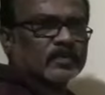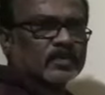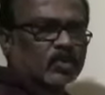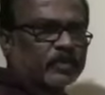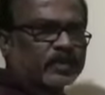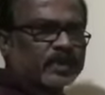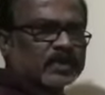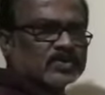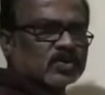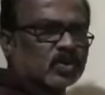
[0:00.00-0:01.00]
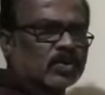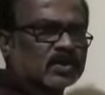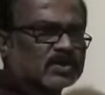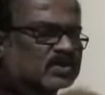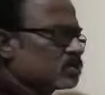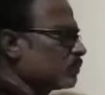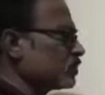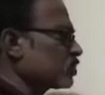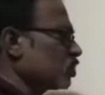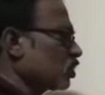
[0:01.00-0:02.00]
Dominant is tall, recessive is
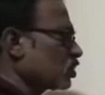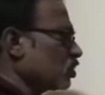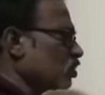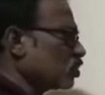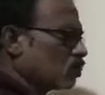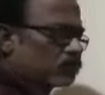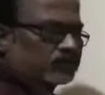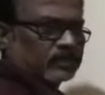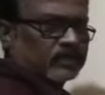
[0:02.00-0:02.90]
short or dwarf.